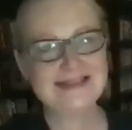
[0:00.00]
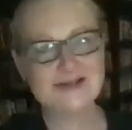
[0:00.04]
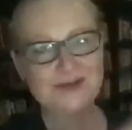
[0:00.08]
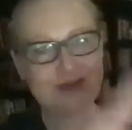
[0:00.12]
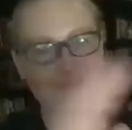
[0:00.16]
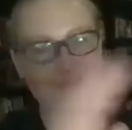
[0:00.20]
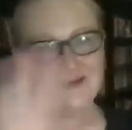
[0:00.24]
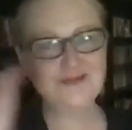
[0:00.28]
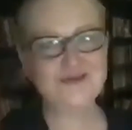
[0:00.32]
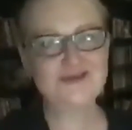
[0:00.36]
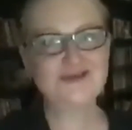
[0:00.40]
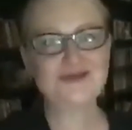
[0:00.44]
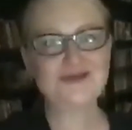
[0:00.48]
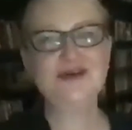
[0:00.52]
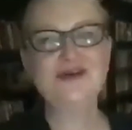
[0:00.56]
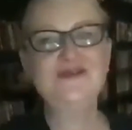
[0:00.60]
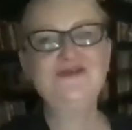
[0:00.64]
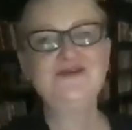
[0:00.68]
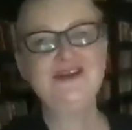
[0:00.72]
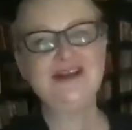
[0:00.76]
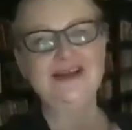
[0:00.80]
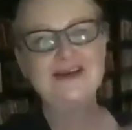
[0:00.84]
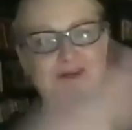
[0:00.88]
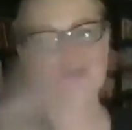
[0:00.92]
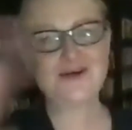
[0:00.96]
sort of
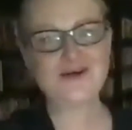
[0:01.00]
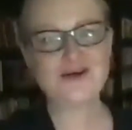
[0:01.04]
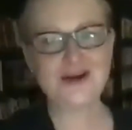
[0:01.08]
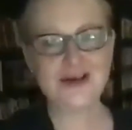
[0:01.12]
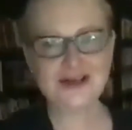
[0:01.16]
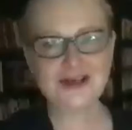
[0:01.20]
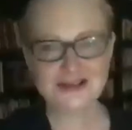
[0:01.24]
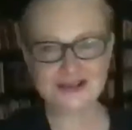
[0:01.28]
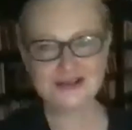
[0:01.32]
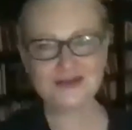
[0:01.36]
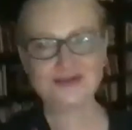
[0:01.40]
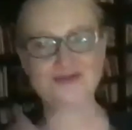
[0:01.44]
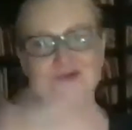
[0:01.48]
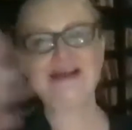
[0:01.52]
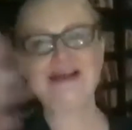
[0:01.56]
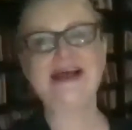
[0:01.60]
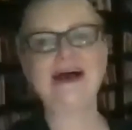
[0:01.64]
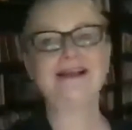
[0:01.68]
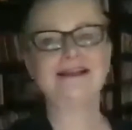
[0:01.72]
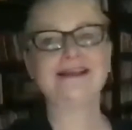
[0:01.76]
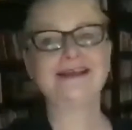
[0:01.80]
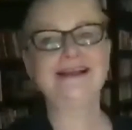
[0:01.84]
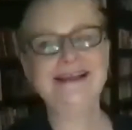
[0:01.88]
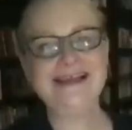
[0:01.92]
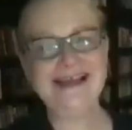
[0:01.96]
drifting across your
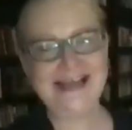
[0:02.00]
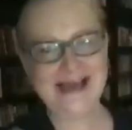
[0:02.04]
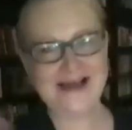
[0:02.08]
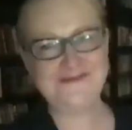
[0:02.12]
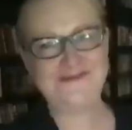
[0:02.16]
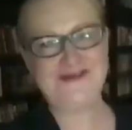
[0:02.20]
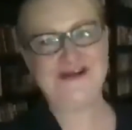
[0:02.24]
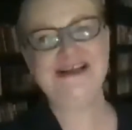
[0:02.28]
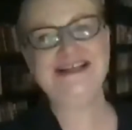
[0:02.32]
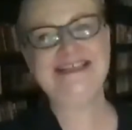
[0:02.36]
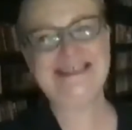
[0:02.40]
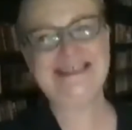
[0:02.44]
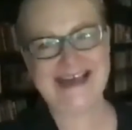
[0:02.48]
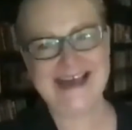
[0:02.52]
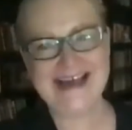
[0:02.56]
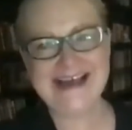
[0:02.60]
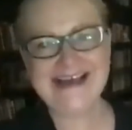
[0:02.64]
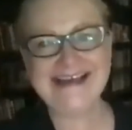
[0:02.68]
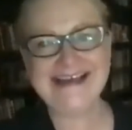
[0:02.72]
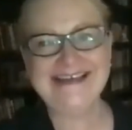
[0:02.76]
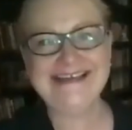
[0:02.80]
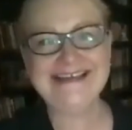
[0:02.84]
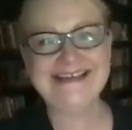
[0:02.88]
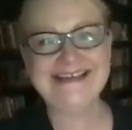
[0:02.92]
reality every day,